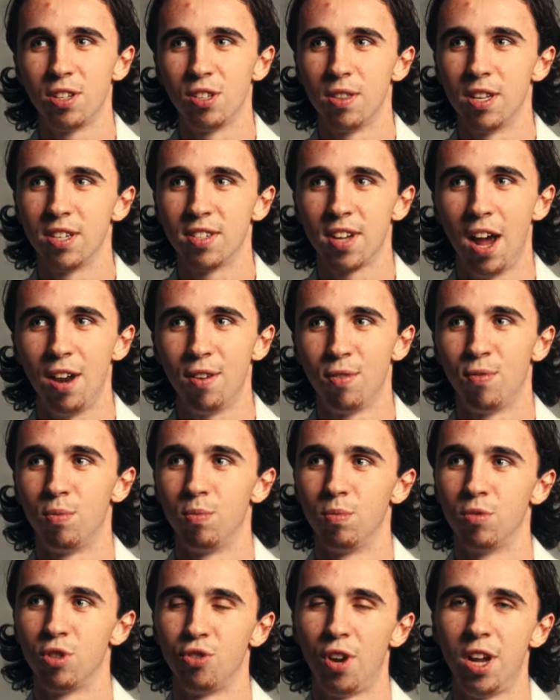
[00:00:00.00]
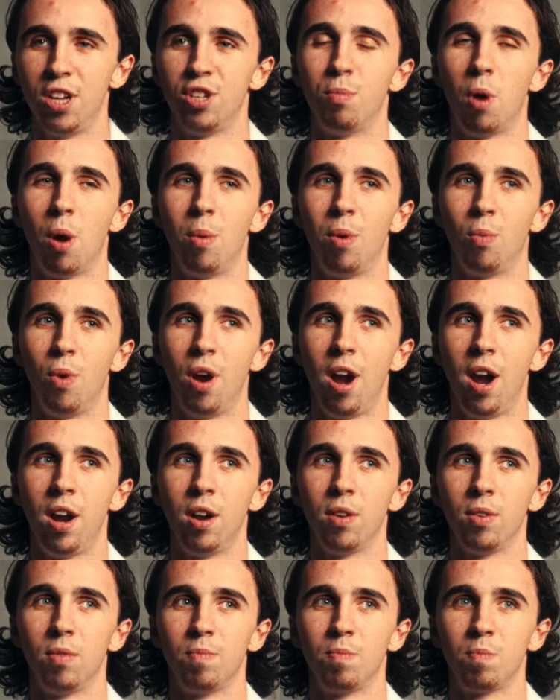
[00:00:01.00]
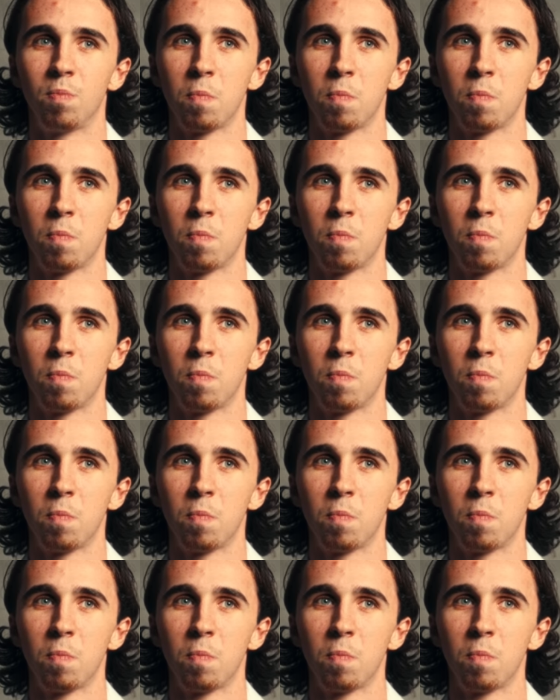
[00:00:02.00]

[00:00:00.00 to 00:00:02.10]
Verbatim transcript: this kind of strange moment where